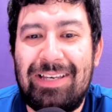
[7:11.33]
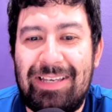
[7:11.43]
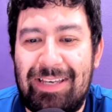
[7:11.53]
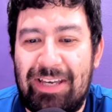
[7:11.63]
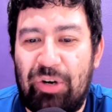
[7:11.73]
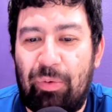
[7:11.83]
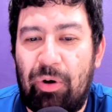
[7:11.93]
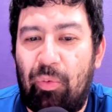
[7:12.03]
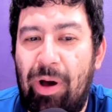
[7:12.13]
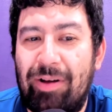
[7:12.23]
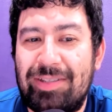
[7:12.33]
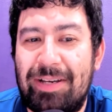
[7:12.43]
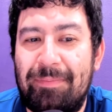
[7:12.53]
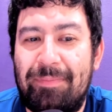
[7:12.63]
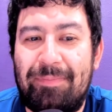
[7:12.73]
in what wound
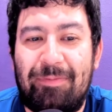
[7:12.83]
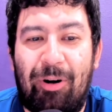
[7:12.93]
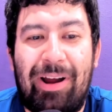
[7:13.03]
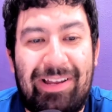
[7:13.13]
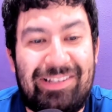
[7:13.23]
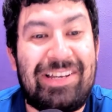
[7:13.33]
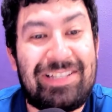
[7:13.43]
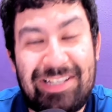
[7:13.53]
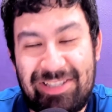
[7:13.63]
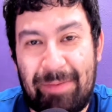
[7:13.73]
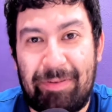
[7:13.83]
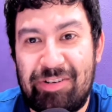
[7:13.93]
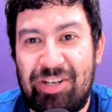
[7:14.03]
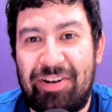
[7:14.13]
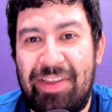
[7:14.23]
up, or actually he did stop every
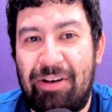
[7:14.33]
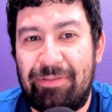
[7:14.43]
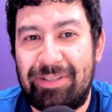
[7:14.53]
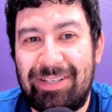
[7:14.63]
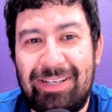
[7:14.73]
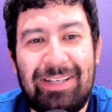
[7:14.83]
shot on that one.